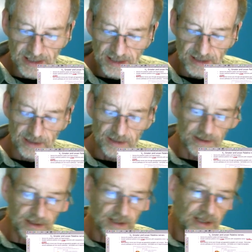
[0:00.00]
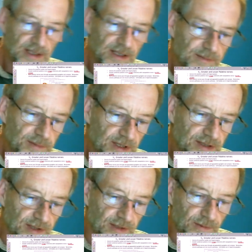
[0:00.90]
here is pretty
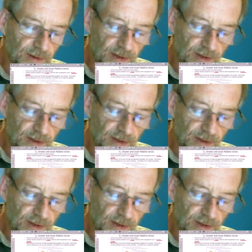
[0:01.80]
straightforward.